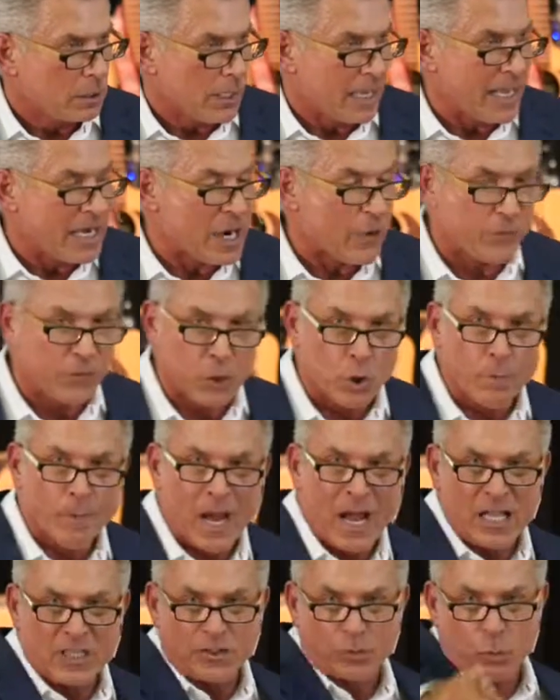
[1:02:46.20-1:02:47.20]
In a few
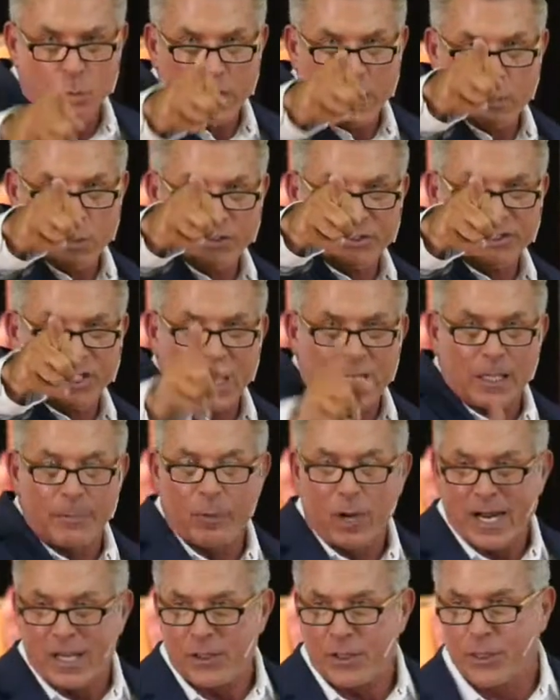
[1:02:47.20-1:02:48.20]
months, we will
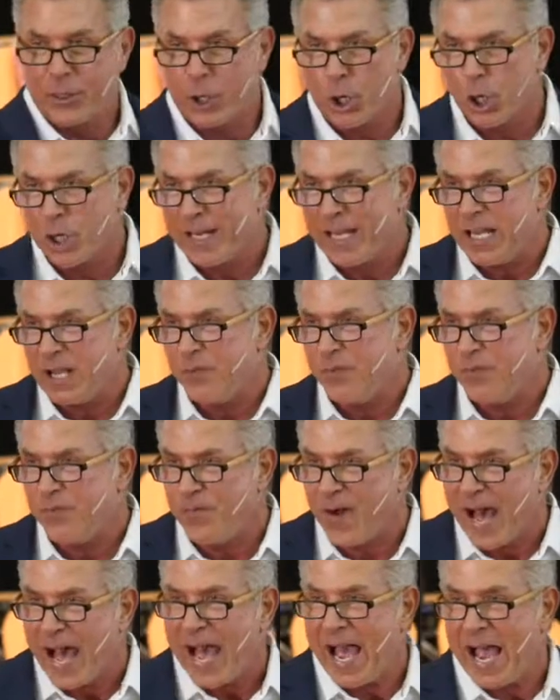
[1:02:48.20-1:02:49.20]
celebrate
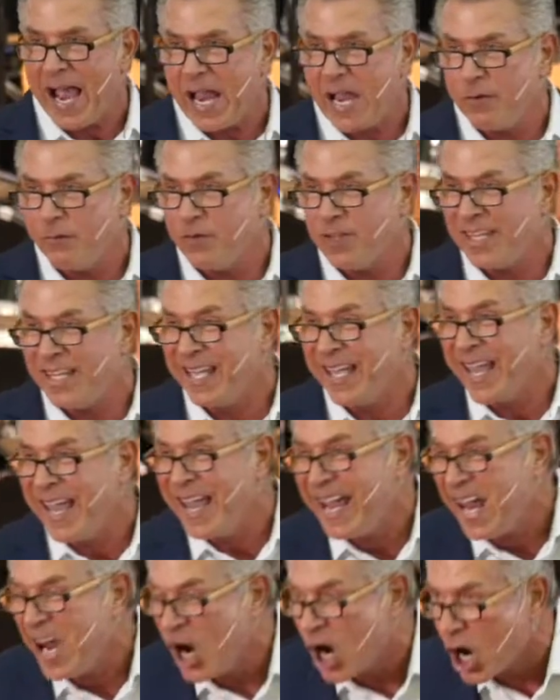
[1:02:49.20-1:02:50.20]
35
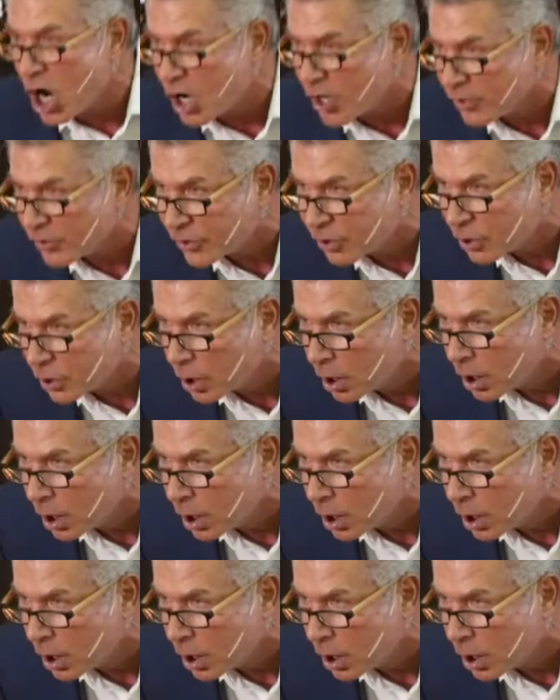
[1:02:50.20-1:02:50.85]
years.